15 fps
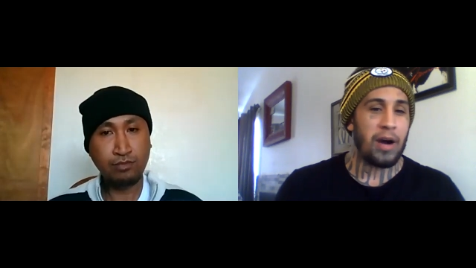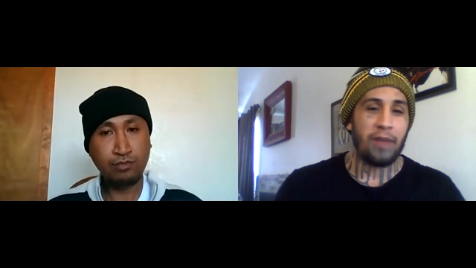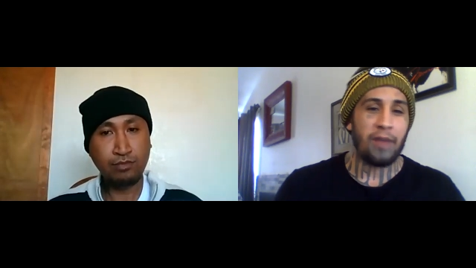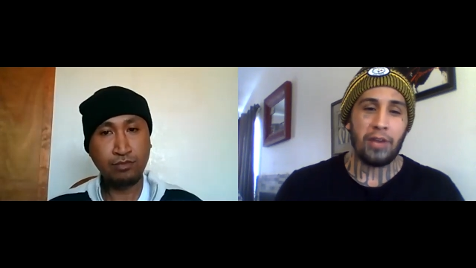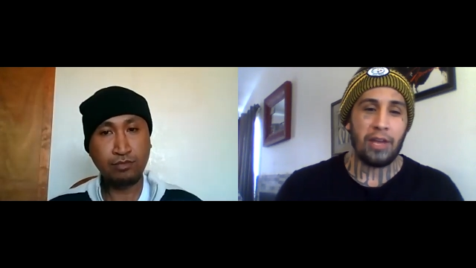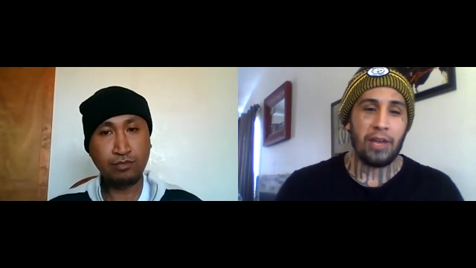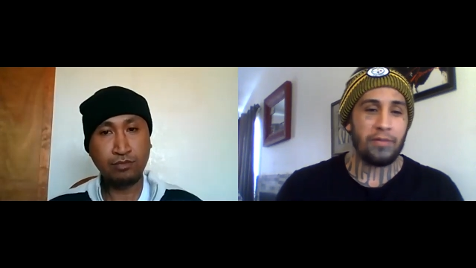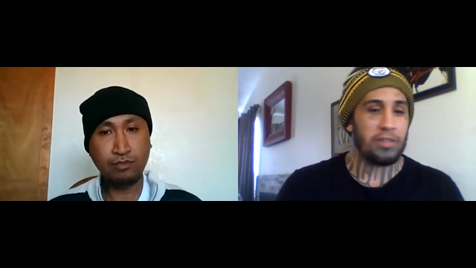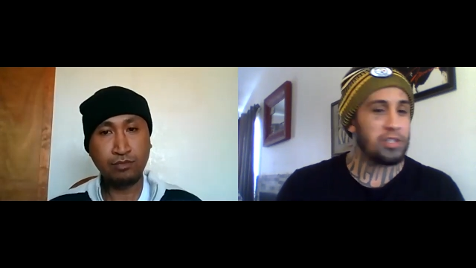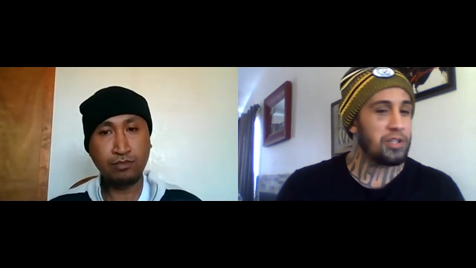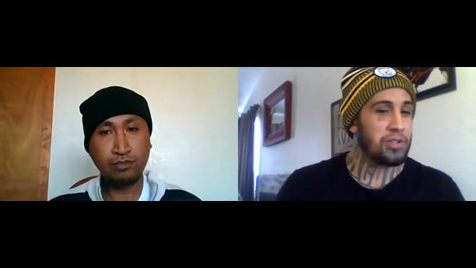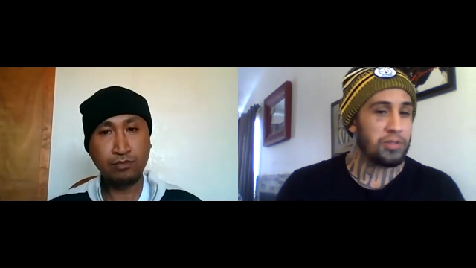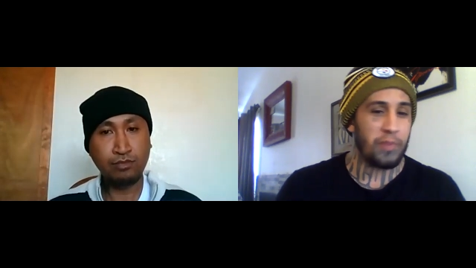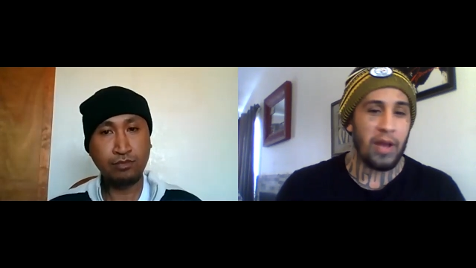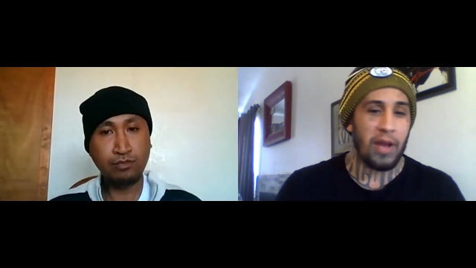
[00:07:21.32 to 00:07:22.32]
Speaker 1: off and have each
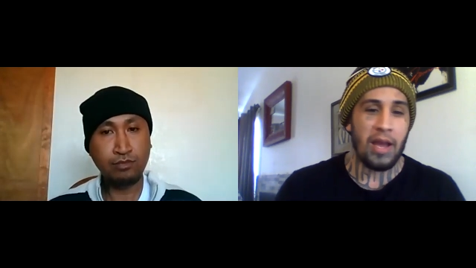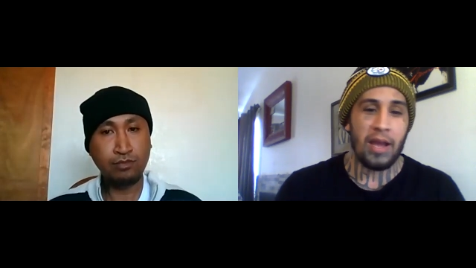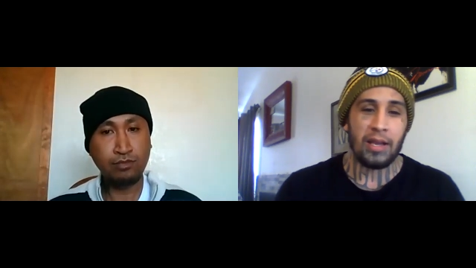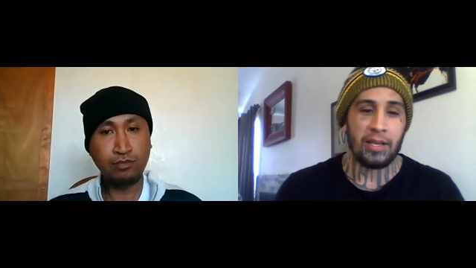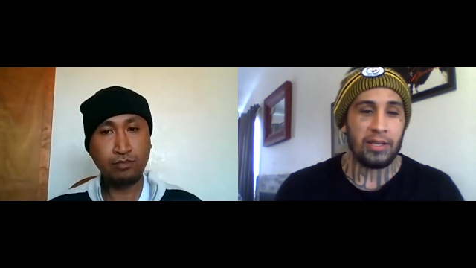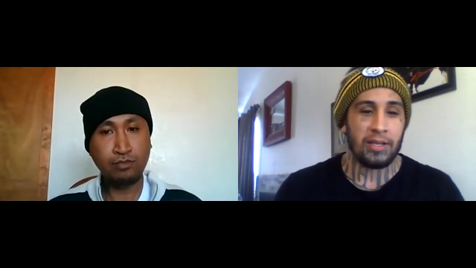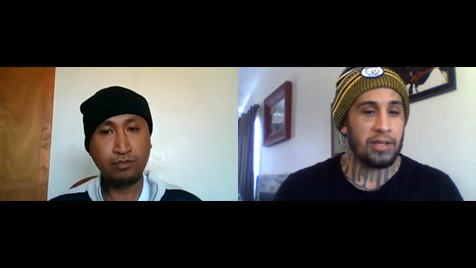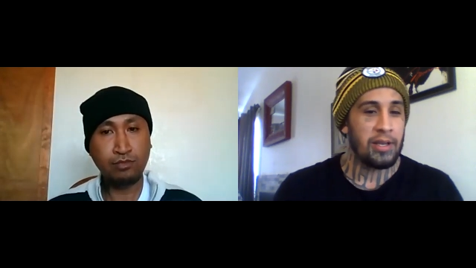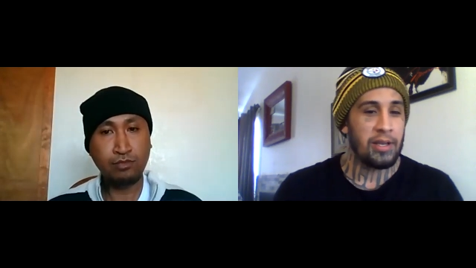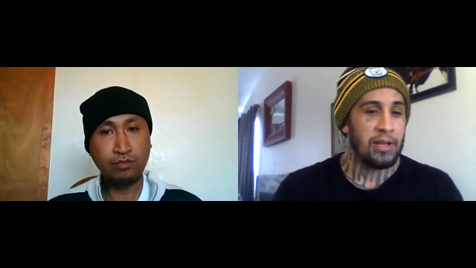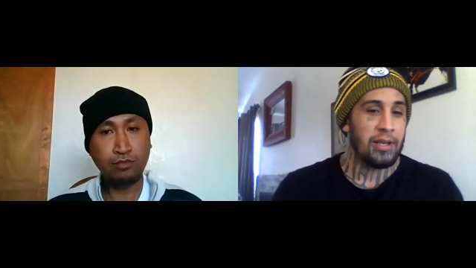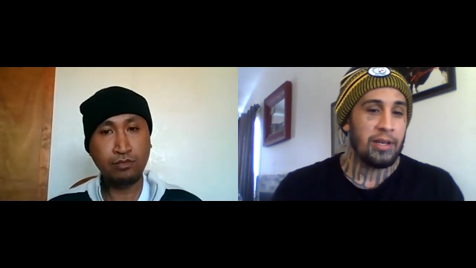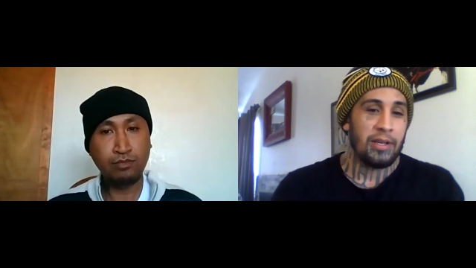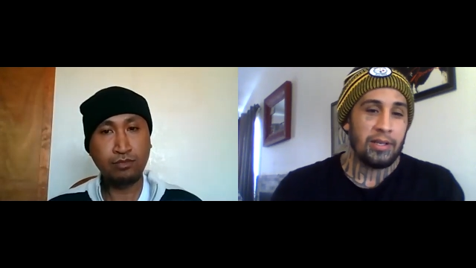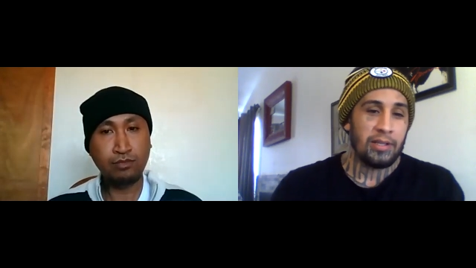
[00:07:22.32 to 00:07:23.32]
other's back and
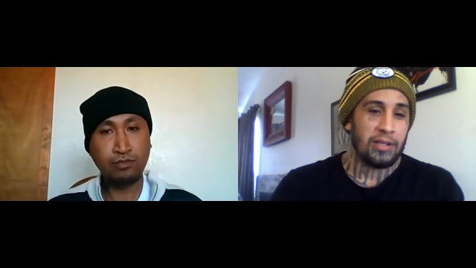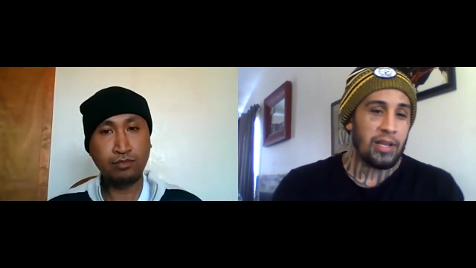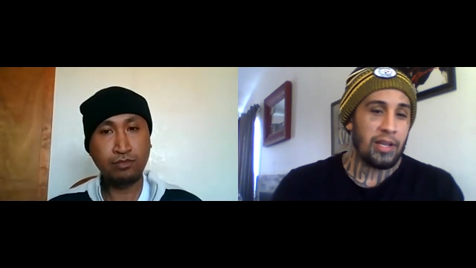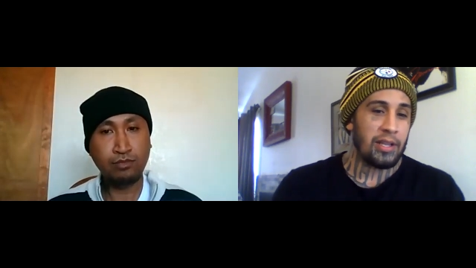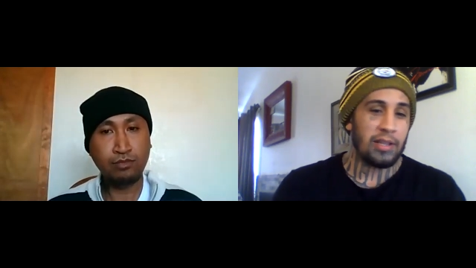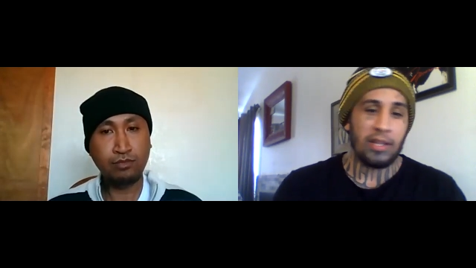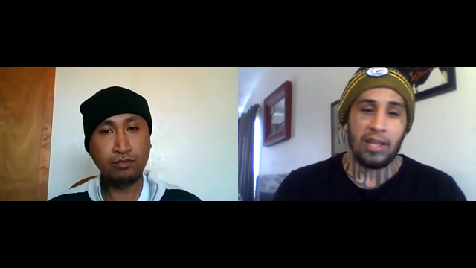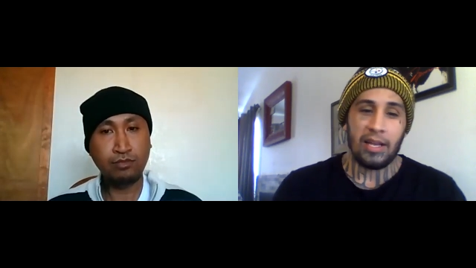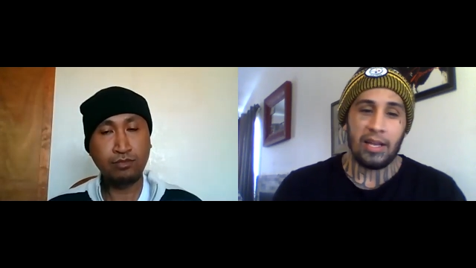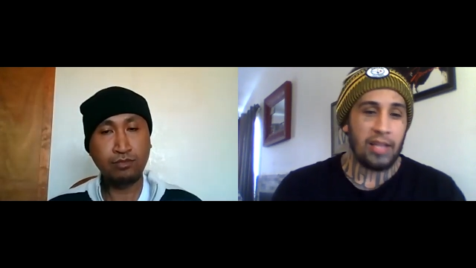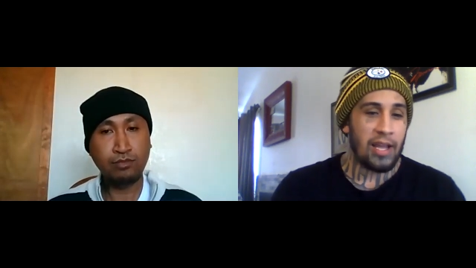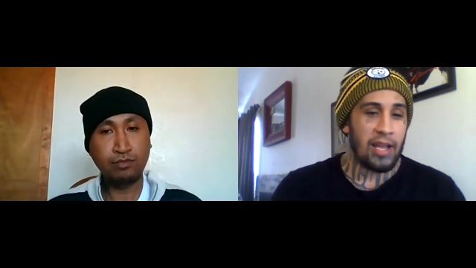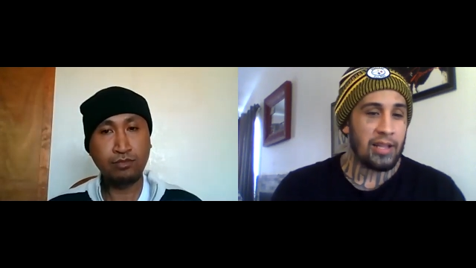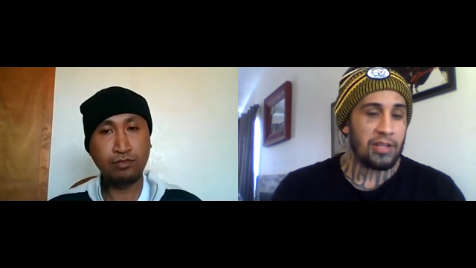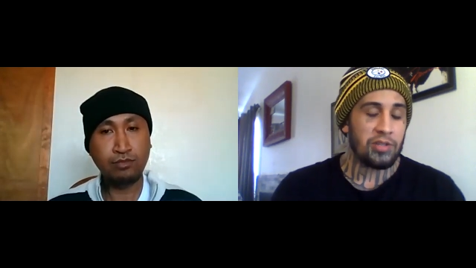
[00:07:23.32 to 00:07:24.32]
anything like
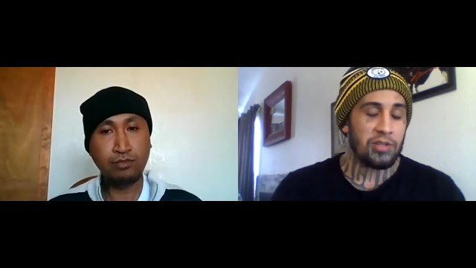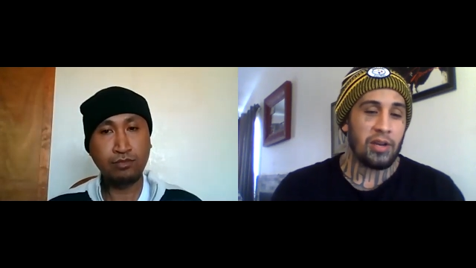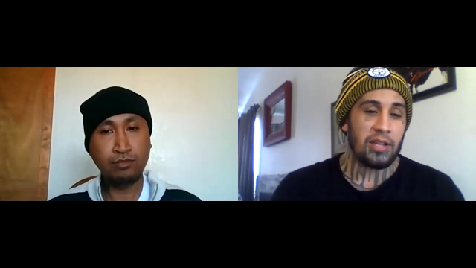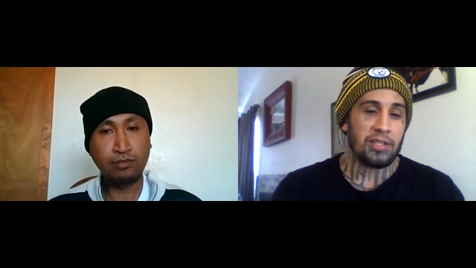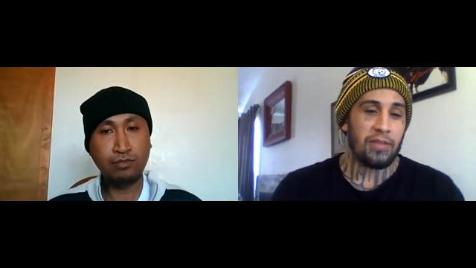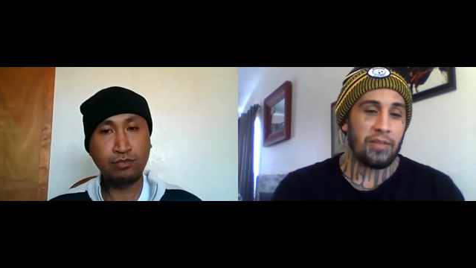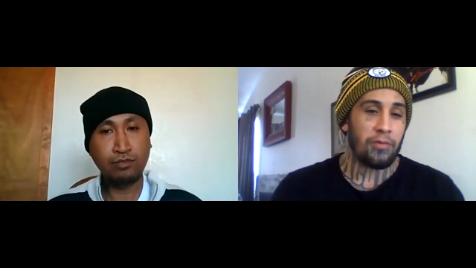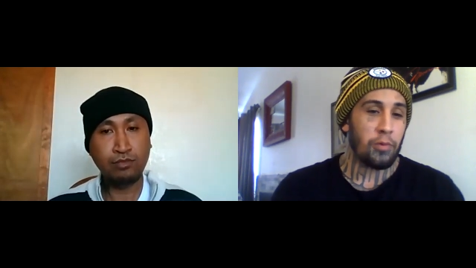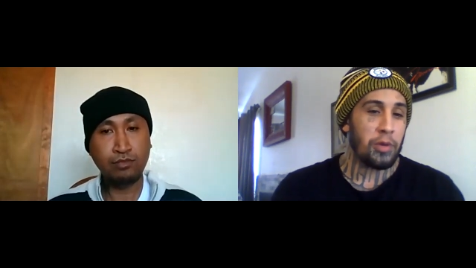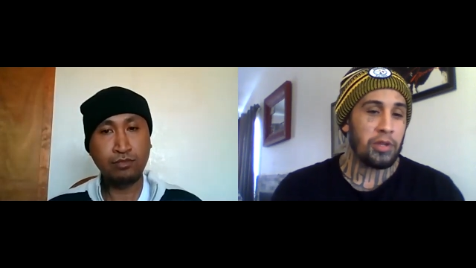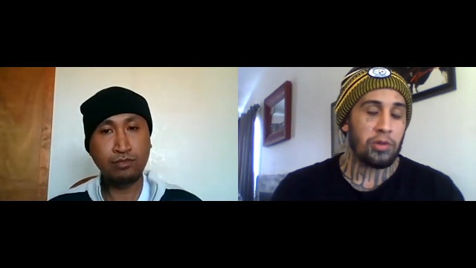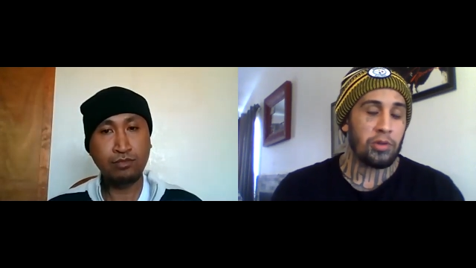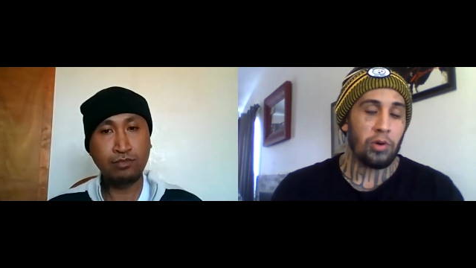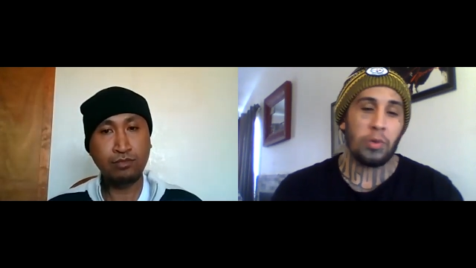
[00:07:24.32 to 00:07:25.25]
that that you guys ever went through,